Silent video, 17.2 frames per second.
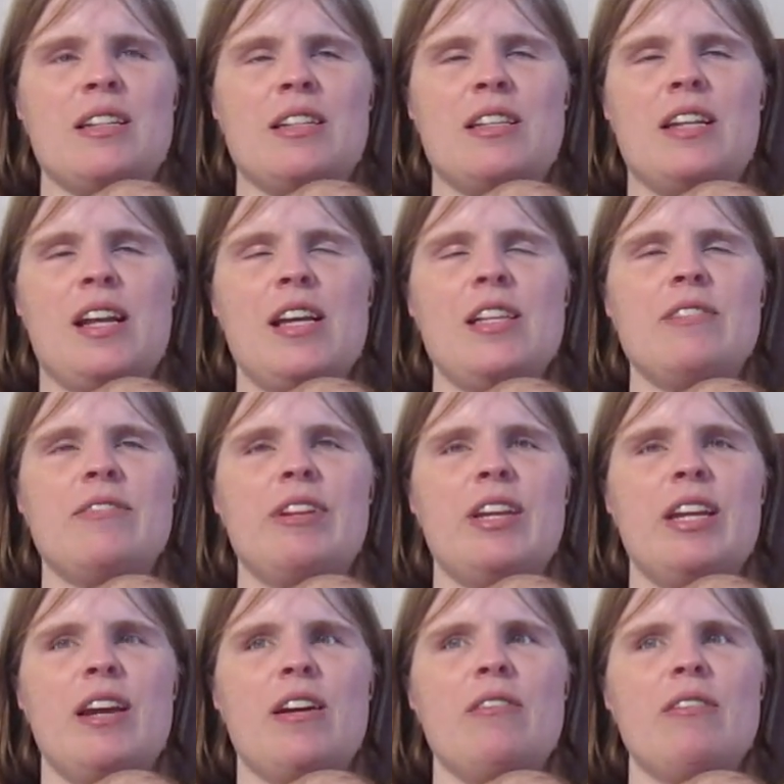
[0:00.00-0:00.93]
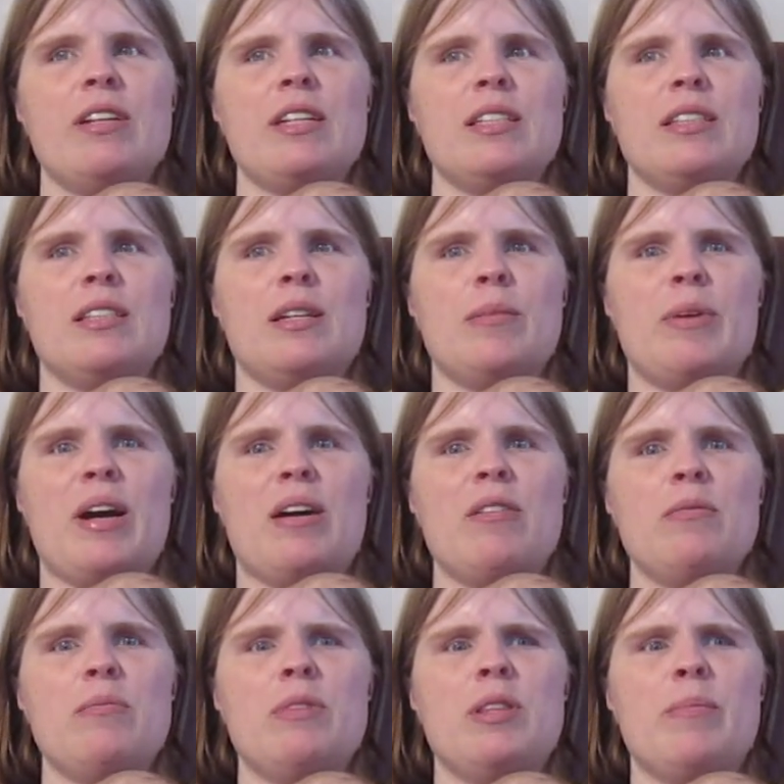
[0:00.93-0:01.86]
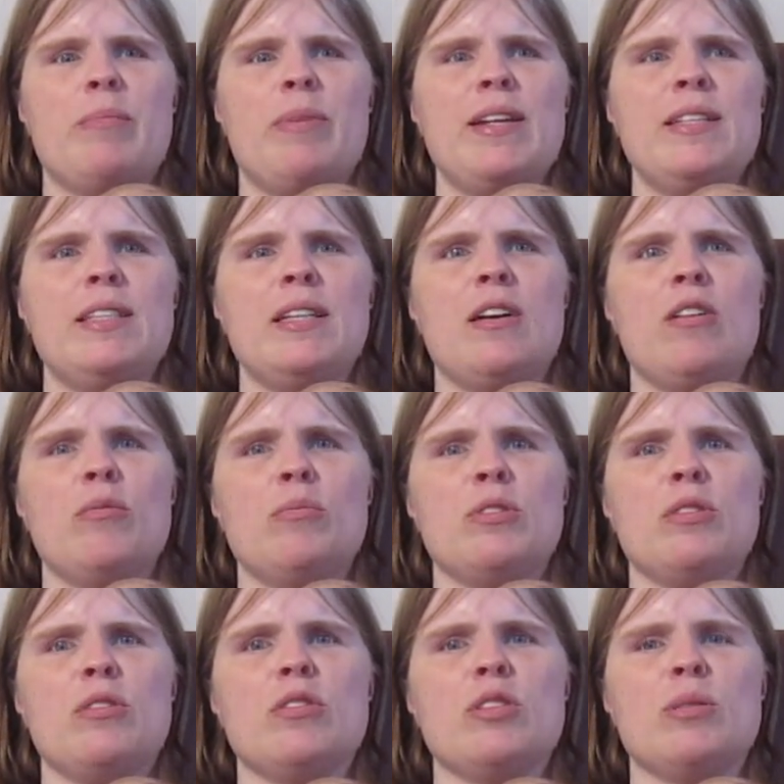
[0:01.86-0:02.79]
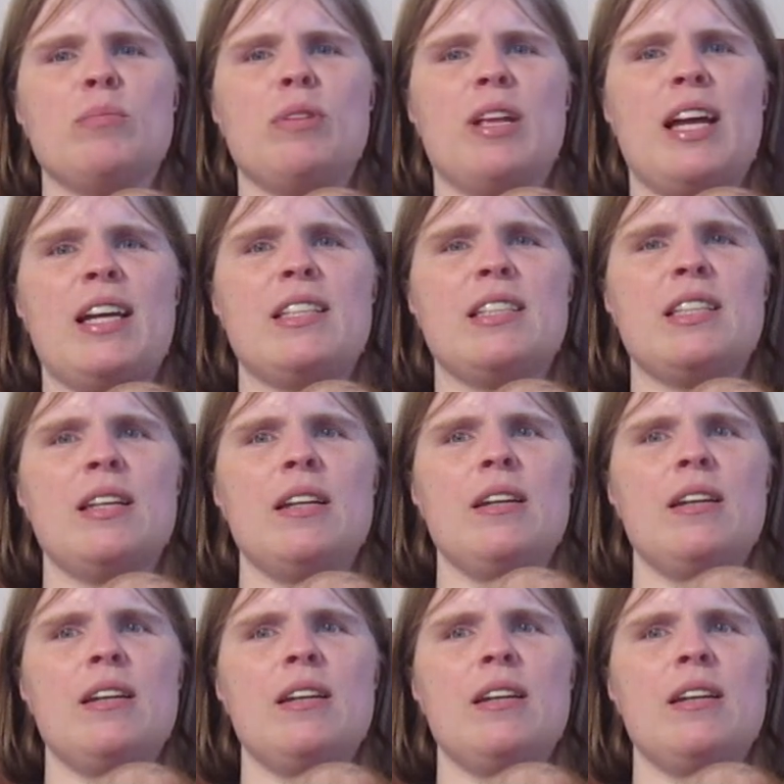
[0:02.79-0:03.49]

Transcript: Today's video is about the basic homeschool supplies